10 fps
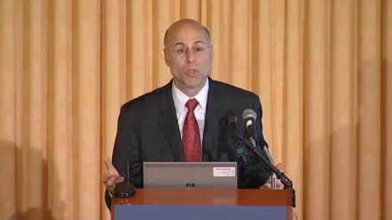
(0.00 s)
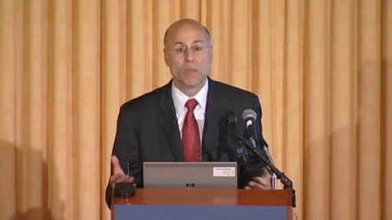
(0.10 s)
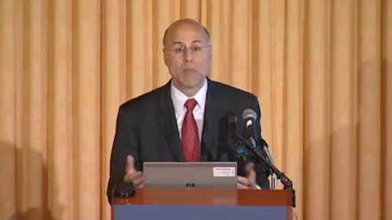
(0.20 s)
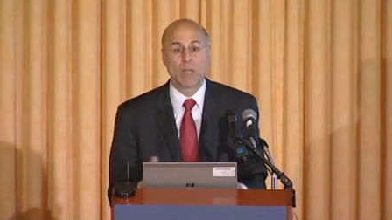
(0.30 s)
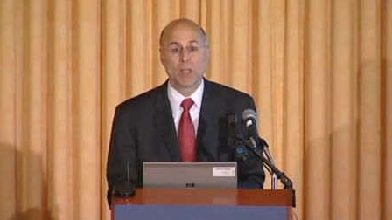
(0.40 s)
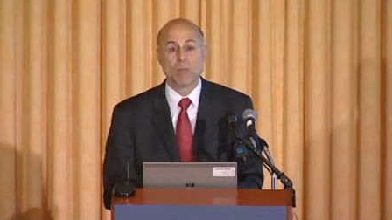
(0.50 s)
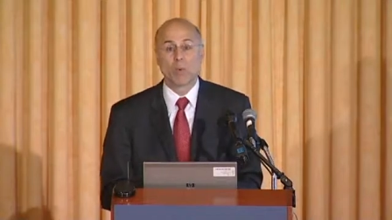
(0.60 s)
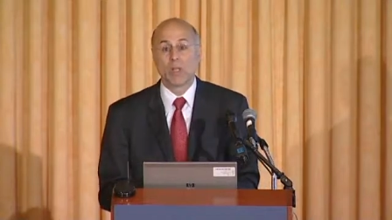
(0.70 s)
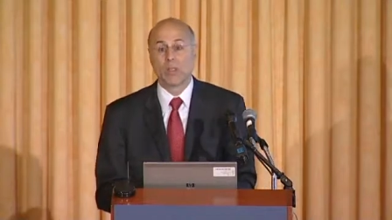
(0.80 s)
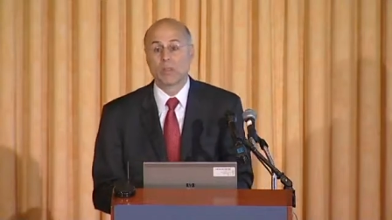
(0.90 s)
good, making it
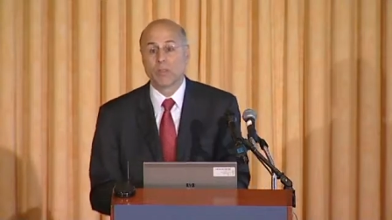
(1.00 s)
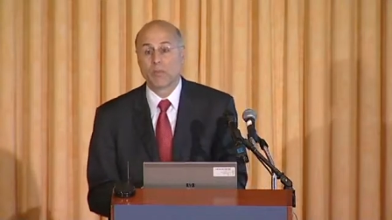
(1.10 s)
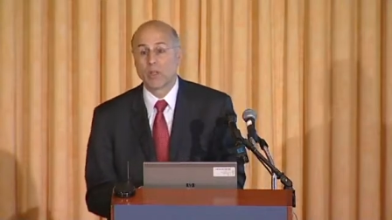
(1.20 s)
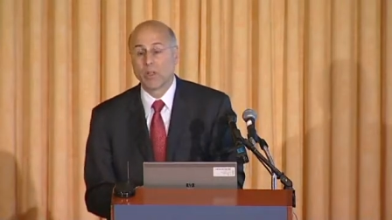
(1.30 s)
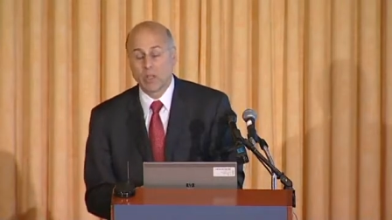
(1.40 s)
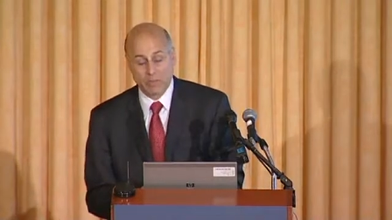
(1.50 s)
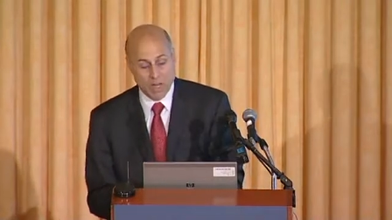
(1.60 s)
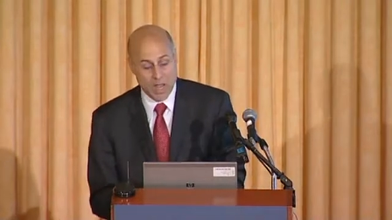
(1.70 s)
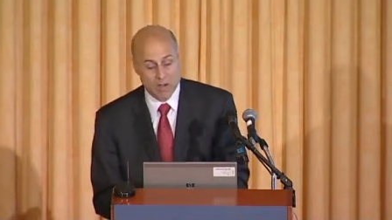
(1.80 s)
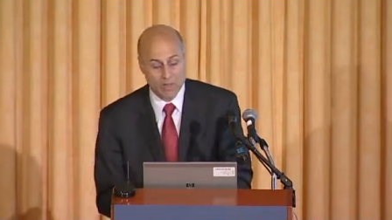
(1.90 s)
more difficult even
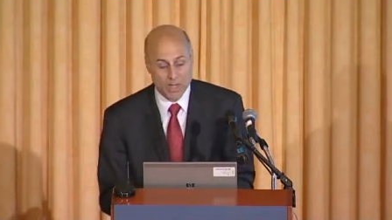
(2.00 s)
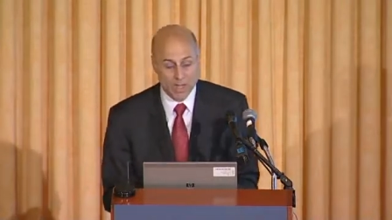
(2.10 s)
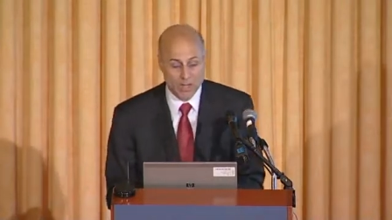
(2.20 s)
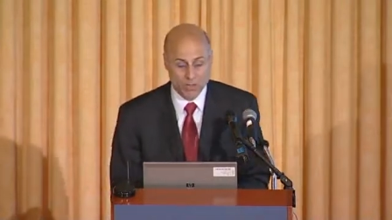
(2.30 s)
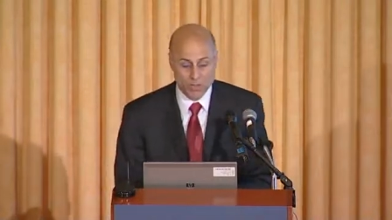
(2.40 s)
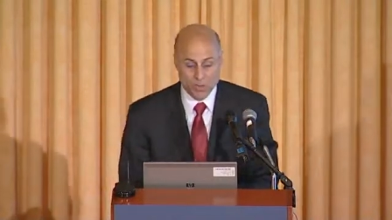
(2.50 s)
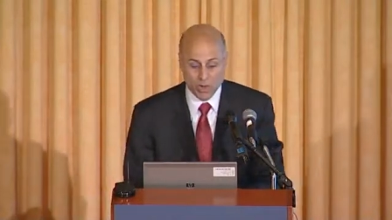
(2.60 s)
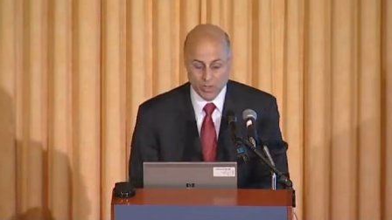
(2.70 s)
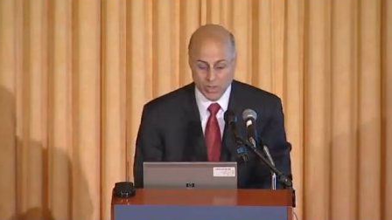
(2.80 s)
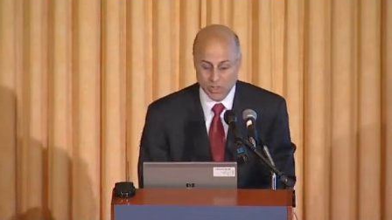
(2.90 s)
now to do
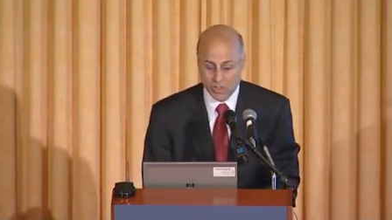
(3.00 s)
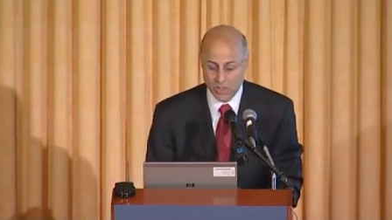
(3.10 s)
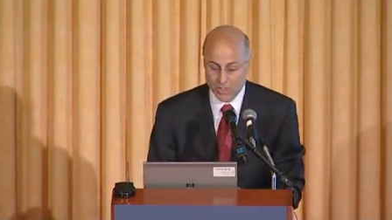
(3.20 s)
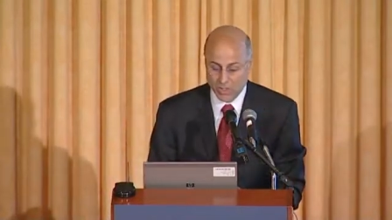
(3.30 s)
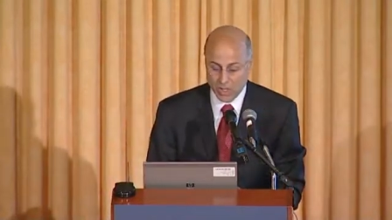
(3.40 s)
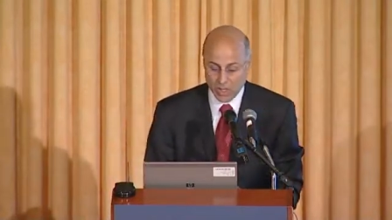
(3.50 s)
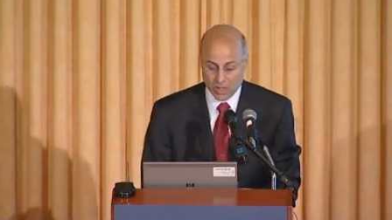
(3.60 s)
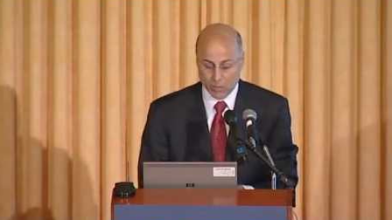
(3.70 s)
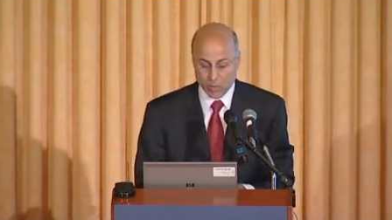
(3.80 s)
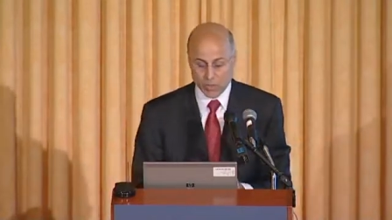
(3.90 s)
RCTs.
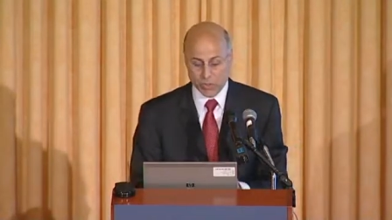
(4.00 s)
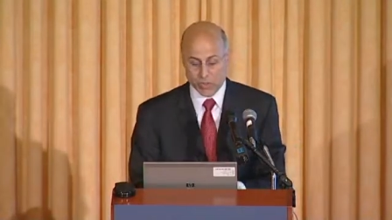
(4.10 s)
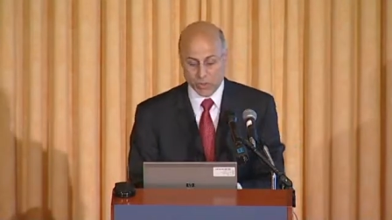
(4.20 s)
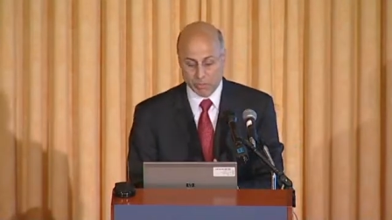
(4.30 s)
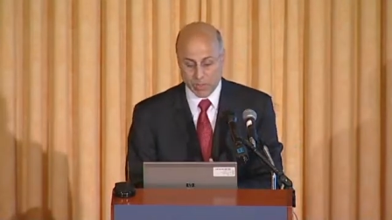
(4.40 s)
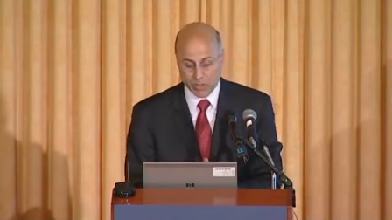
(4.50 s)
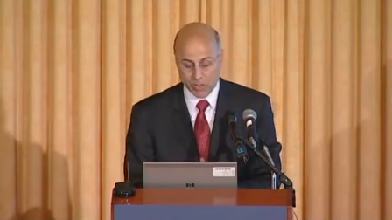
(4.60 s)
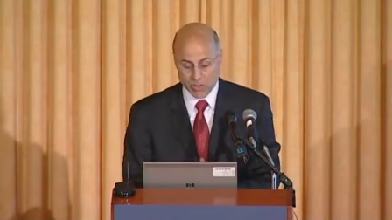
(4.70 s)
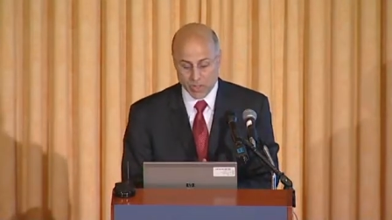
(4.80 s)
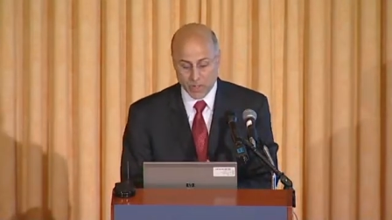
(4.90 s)
Of course, there's still
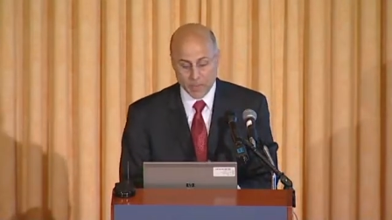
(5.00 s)
barriers.